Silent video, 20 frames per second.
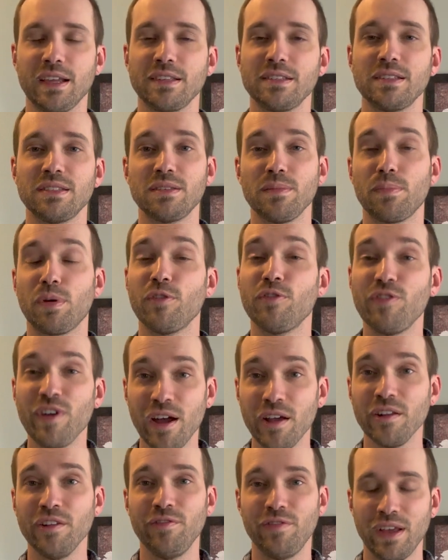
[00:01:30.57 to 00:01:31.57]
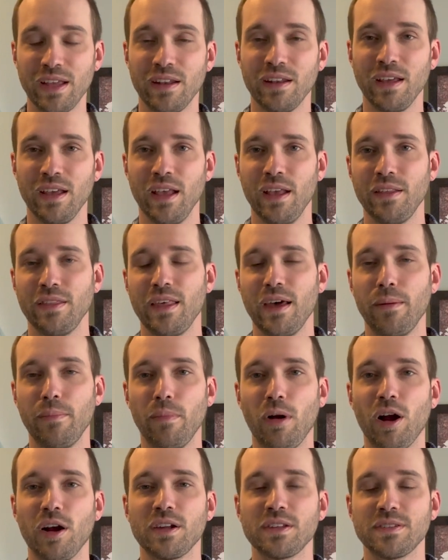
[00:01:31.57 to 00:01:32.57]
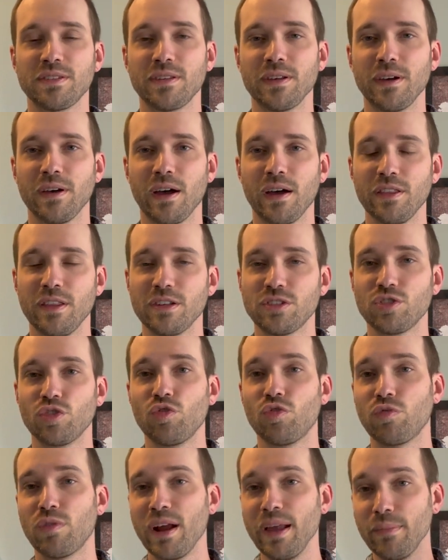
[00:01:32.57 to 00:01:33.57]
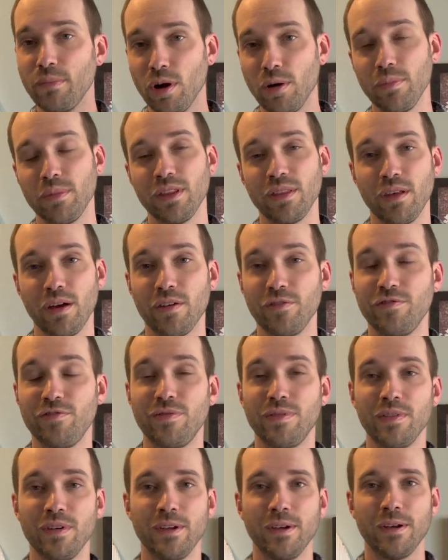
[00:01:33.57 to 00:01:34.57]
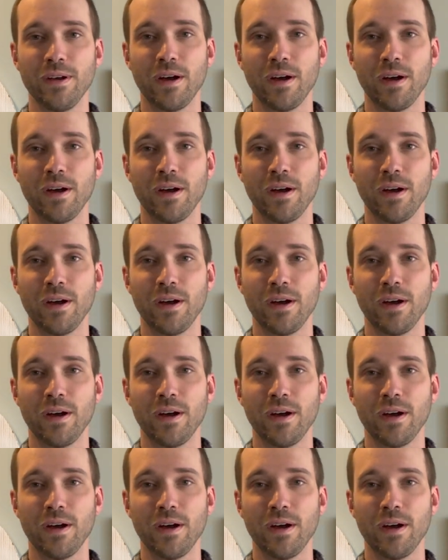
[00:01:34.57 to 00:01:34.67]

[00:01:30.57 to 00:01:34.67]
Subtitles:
because it's a profound event that marks this great moment of